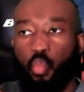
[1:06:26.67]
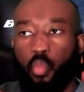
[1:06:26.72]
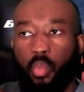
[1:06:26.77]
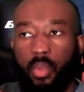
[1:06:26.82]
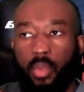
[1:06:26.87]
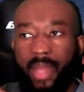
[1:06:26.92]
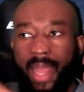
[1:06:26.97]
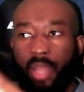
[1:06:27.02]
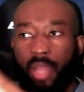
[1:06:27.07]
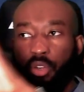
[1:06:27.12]

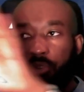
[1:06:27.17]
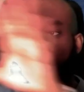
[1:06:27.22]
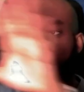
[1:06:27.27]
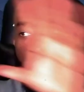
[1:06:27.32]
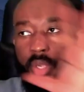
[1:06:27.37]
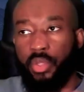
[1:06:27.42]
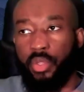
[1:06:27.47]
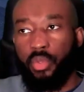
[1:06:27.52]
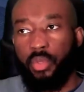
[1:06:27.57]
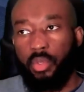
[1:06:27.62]
out of what
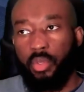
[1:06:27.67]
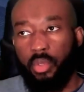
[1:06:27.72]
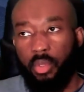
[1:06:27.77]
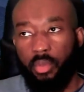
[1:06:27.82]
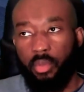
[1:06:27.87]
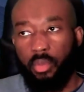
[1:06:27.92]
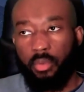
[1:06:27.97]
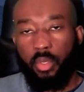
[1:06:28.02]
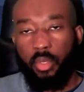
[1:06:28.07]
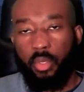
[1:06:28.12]

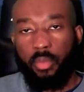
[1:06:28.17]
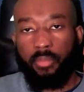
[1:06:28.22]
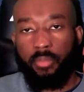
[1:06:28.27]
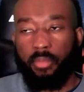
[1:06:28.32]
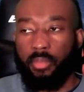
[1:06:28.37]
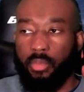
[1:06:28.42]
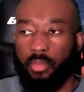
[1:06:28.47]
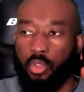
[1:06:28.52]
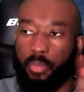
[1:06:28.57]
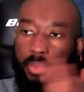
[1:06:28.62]

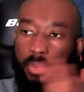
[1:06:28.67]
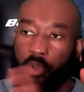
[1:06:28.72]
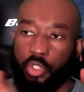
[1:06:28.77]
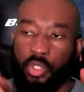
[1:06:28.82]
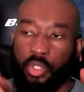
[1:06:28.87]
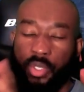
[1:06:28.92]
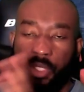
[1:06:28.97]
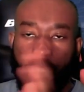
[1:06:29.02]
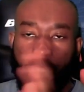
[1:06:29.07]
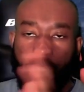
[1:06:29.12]
the person
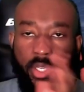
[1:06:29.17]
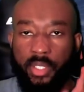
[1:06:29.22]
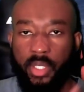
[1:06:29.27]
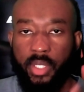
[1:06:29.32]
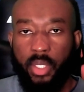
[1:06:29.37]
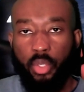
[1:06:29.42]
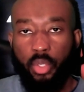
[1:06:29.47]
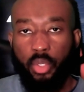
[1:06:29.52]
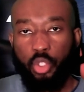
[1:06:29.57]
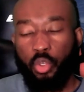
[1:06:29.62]
is going to see,
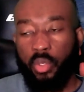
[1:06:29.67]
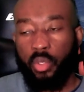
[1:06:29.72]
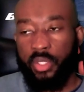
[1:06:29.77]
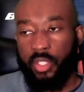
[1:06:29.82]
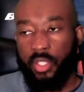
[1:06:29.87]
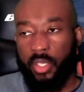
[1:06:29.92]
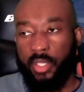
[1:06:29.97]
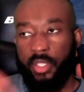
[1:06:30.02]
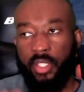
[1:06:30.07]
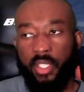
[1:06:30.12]
the soul is going
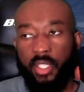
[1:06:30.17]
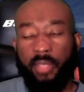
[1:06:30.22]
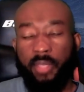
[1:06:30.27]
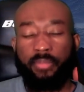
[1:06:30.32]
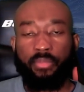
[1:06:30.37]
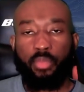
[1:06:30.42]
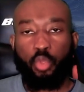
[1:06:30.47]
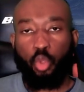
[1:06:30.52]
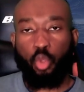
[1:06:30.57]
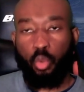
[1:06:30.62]
to see
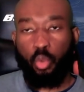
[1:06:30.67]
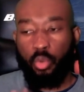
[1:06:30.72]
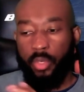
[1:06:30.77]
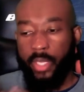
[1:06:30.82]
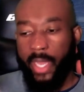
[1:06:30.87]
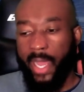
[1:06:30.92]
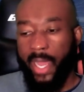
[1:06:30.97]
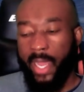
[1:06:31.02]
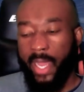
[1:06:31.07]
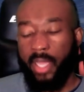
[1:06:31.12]
through
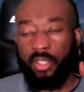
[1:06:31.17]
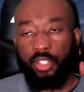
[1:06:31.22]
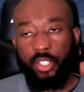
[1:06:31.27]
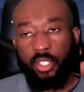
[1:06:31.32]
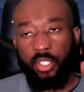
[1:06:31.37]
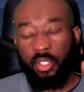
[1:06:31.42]
the eyes.